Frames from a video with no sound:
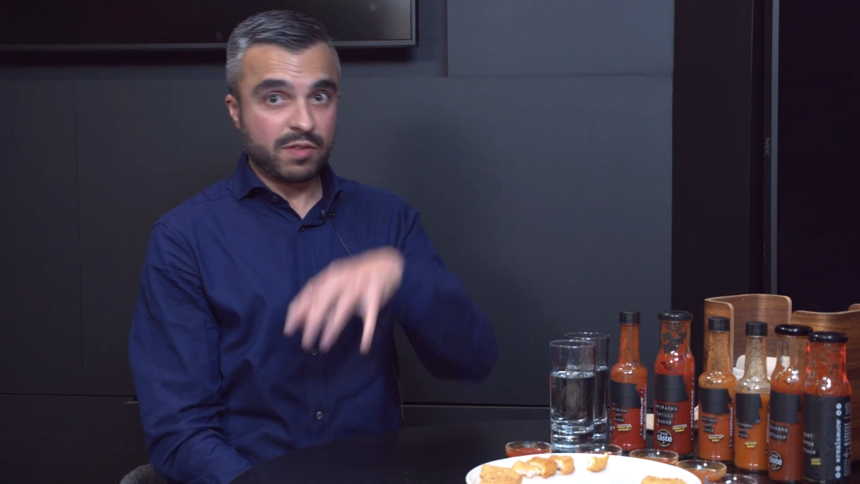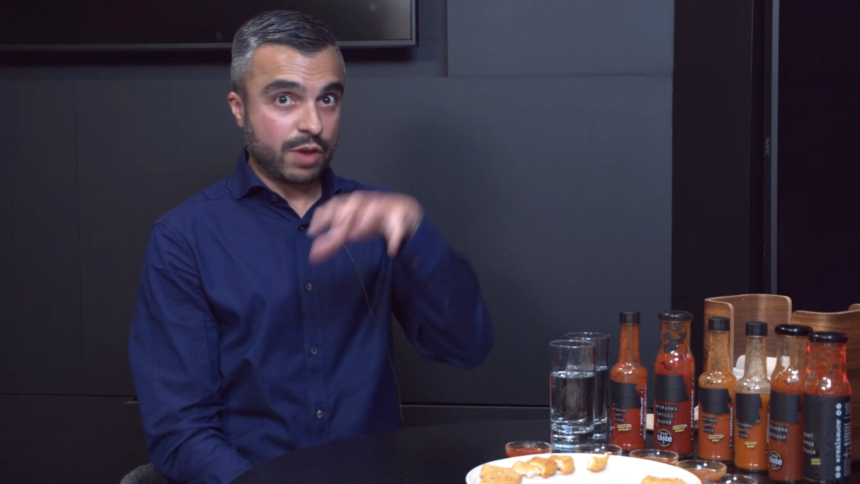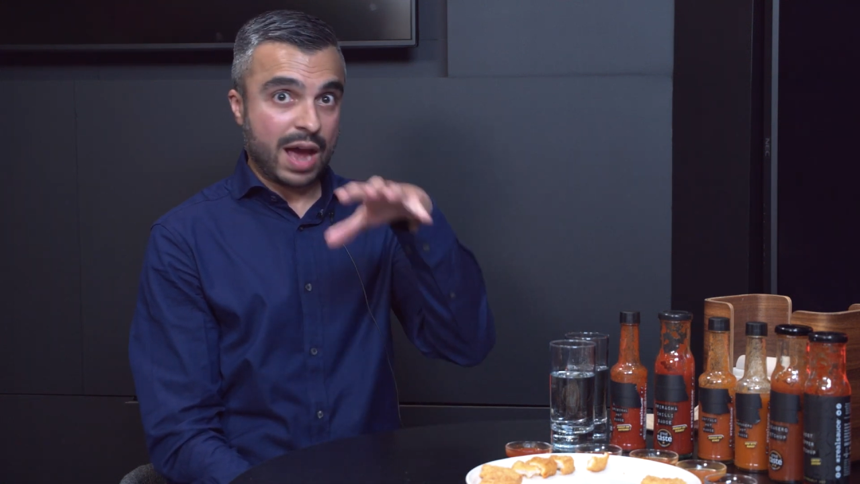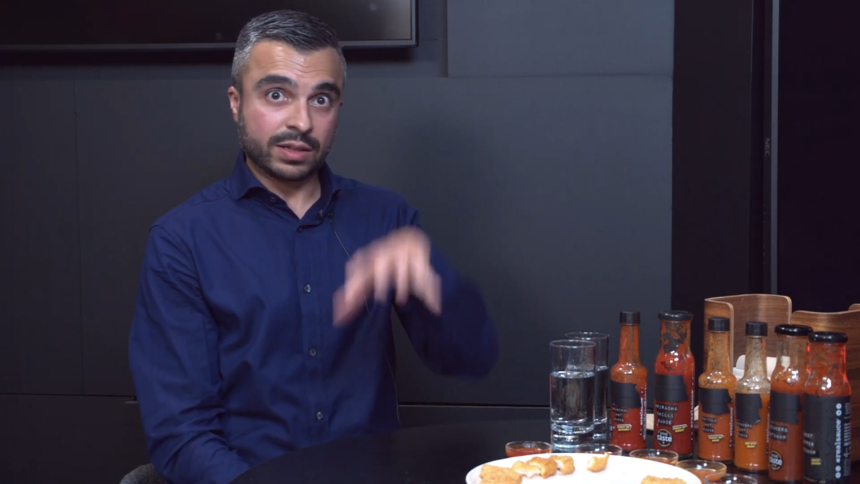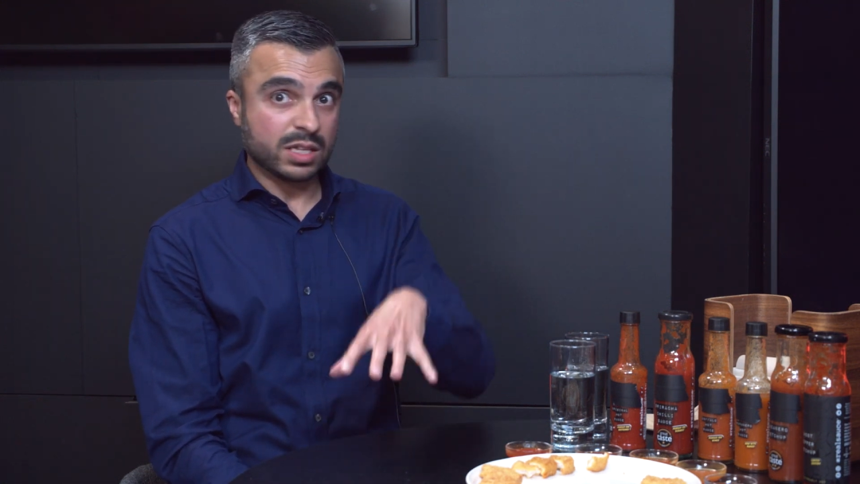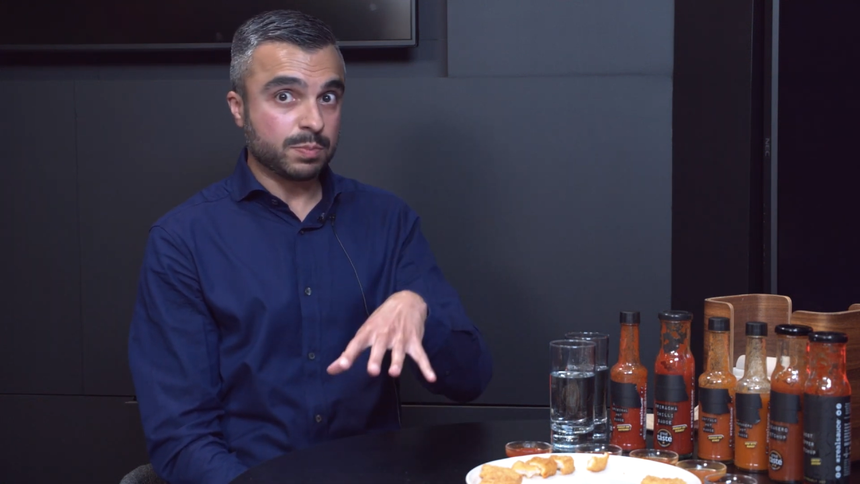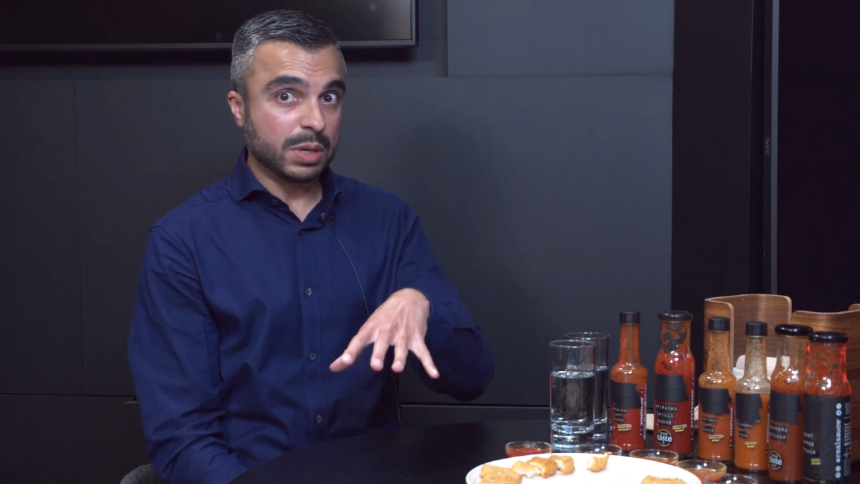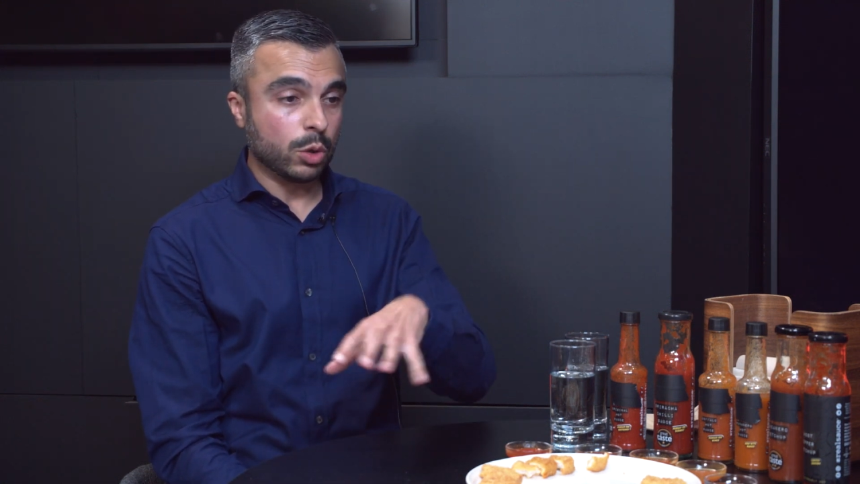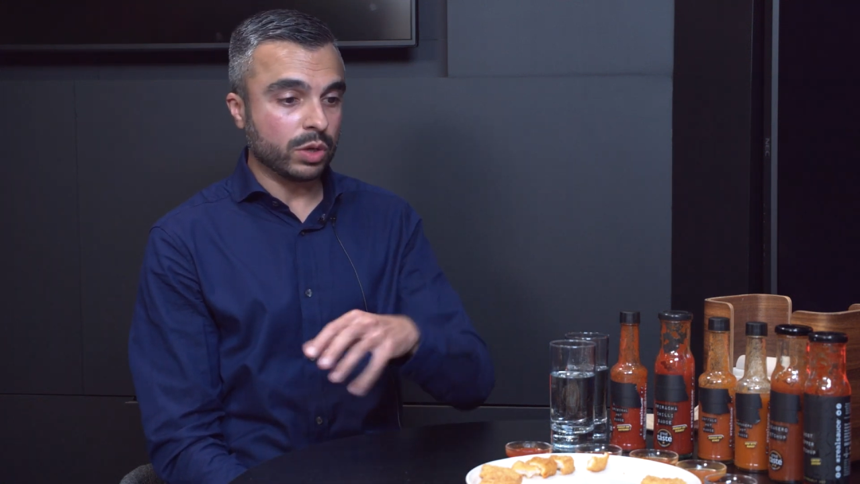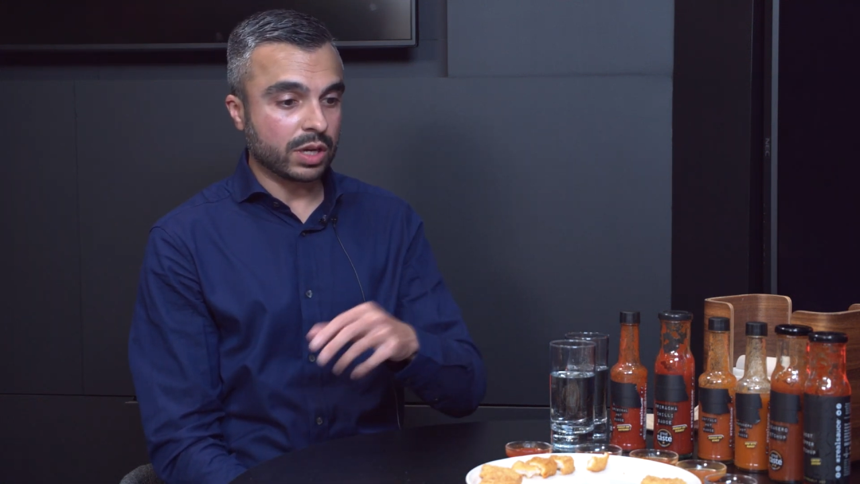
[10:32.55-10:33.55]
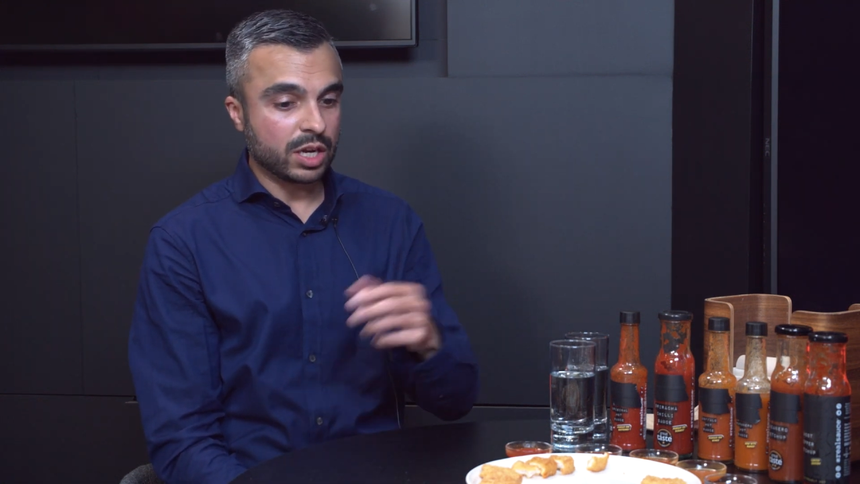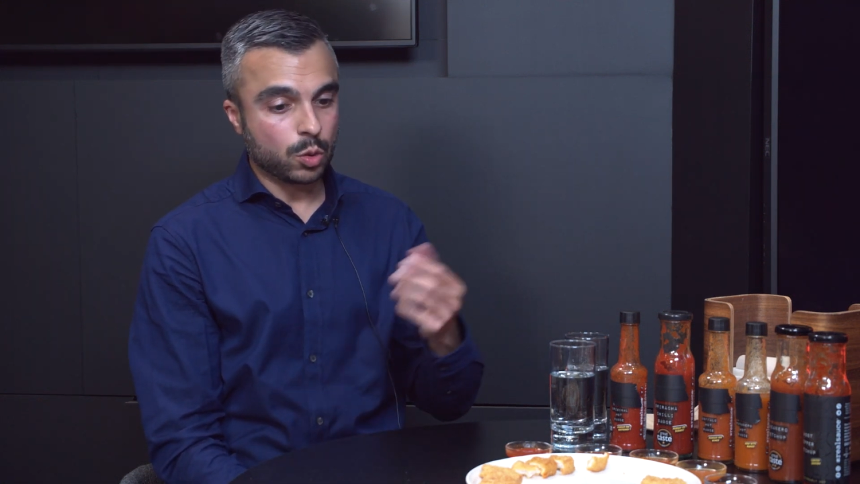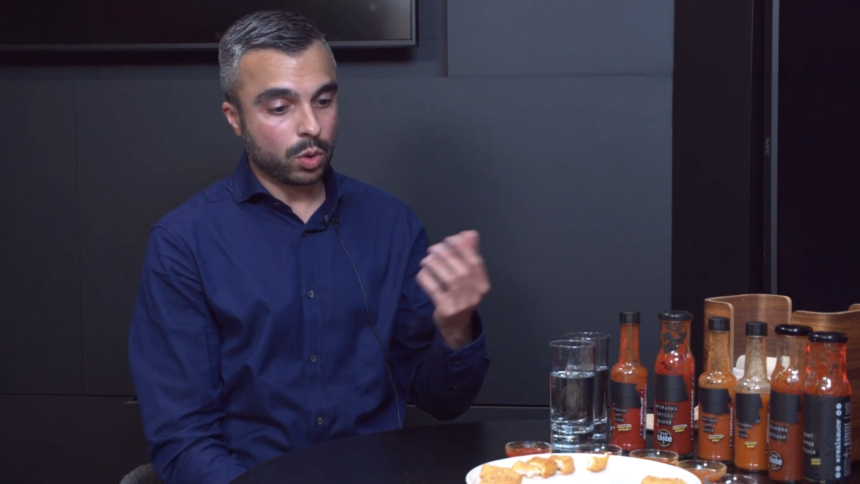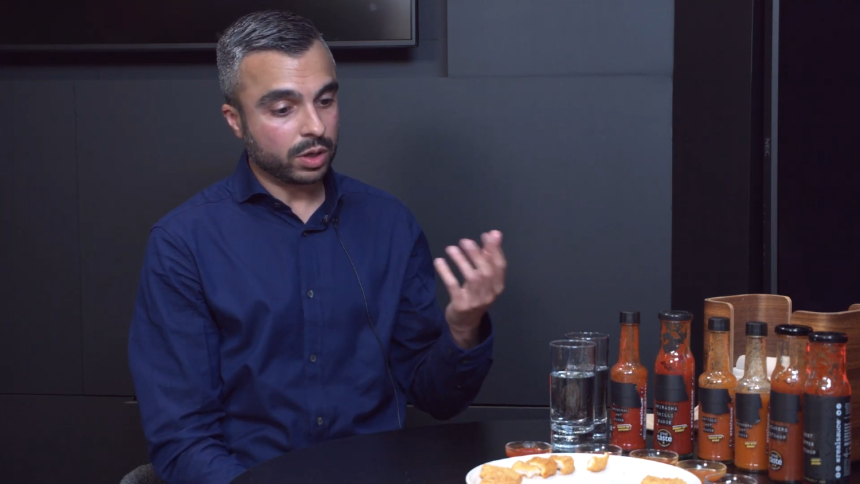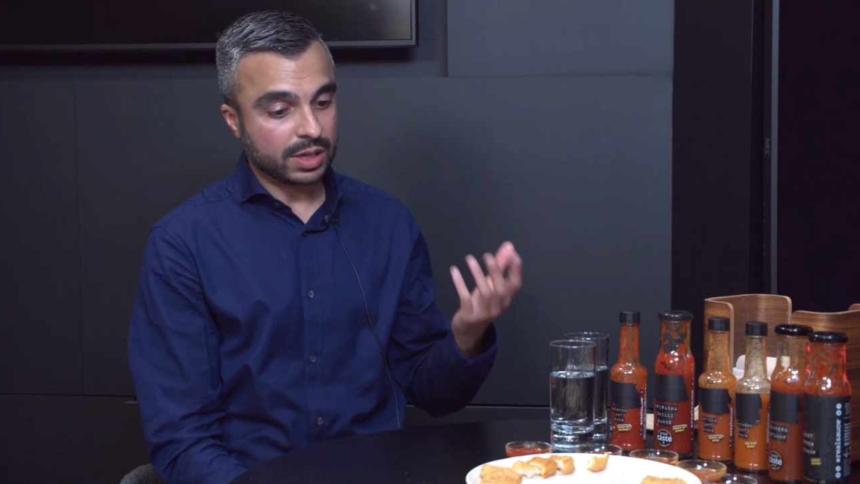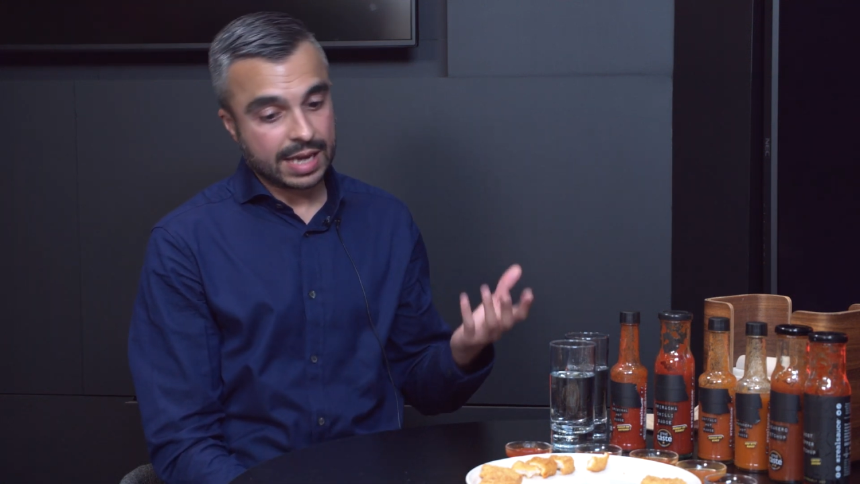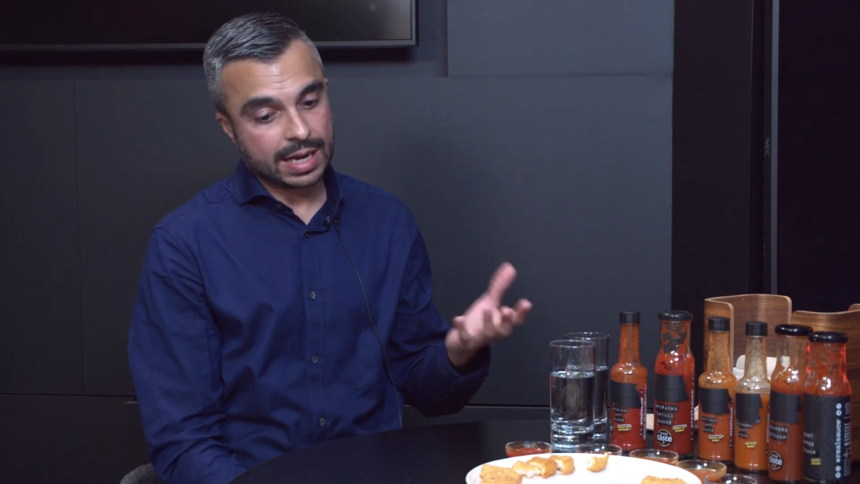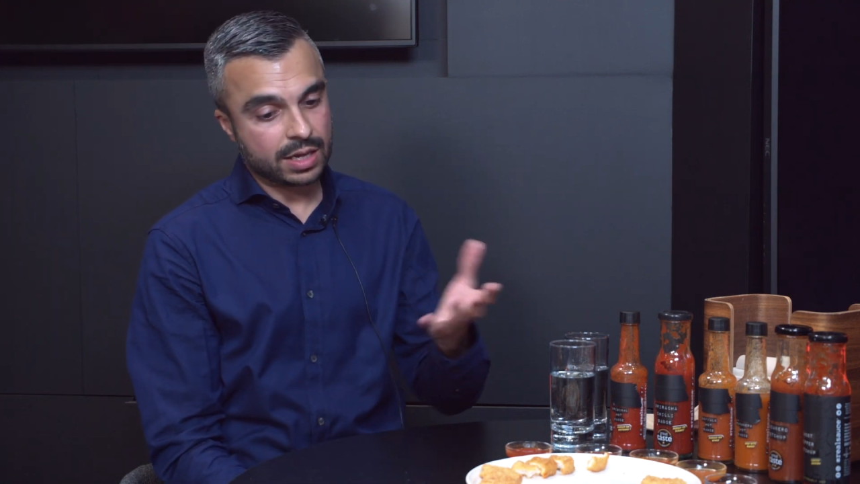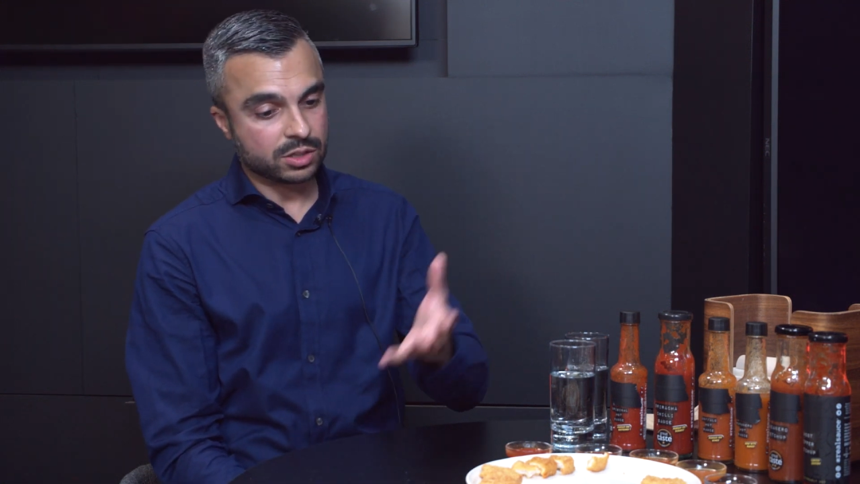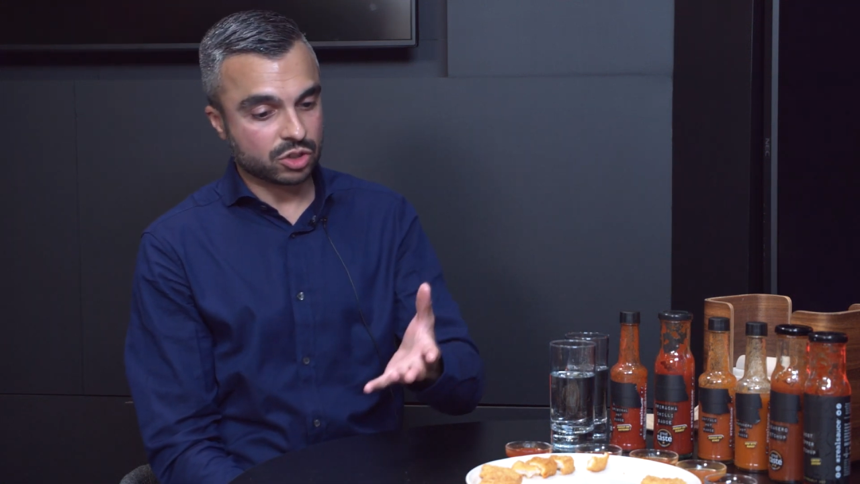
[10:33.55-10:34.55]
had this building and you wanted to get
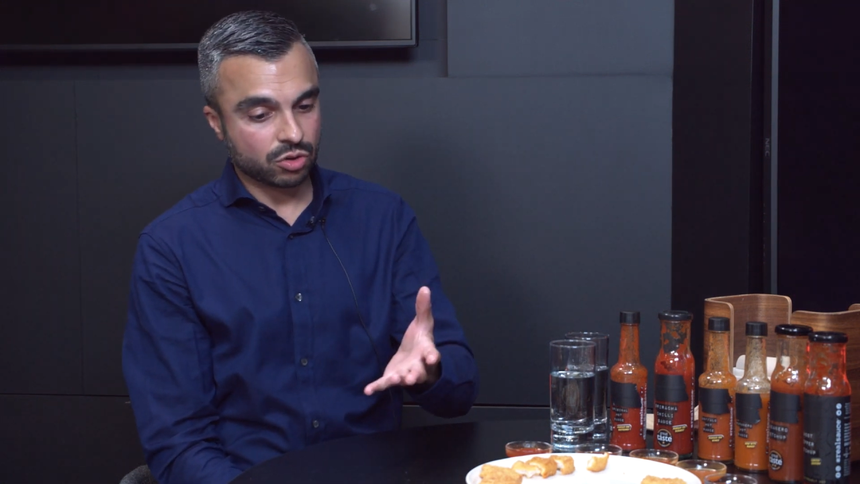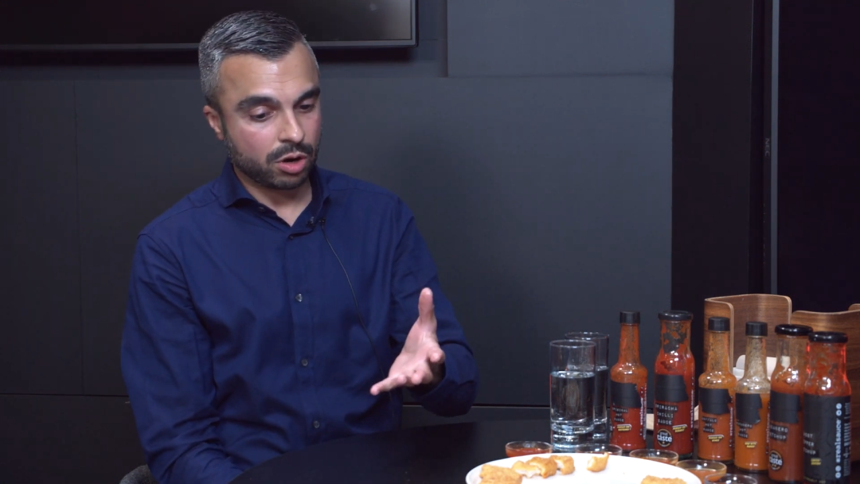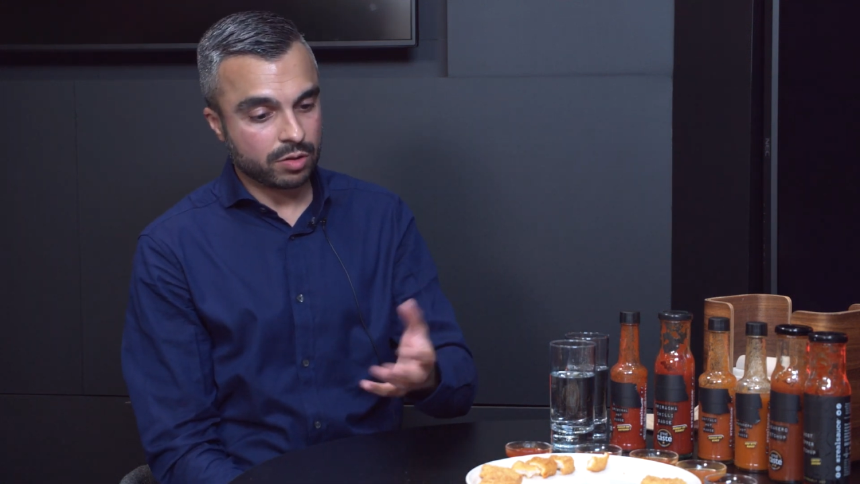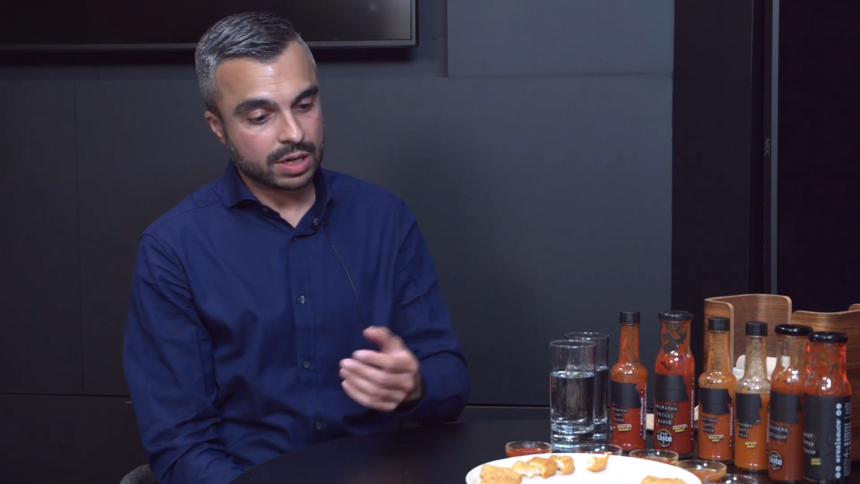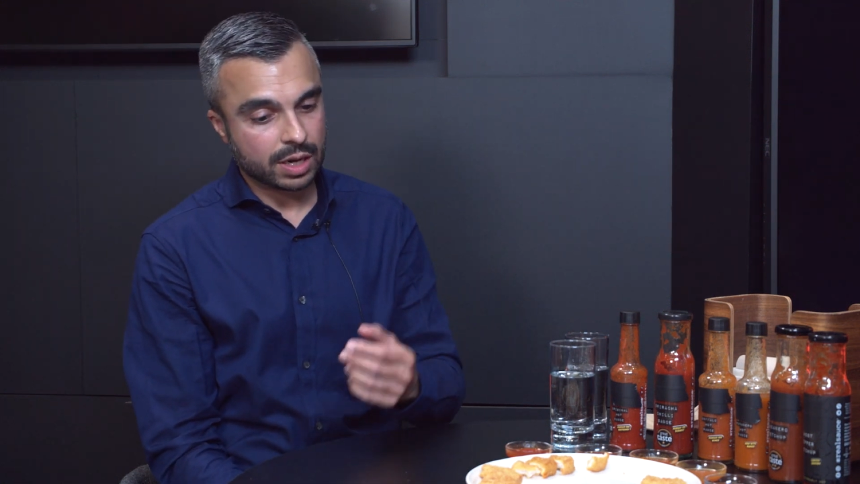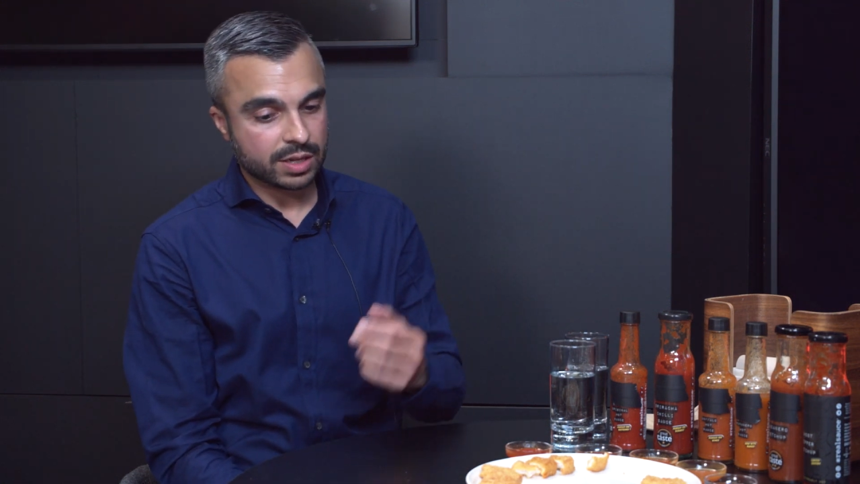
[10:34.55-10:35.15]
it into Tririga,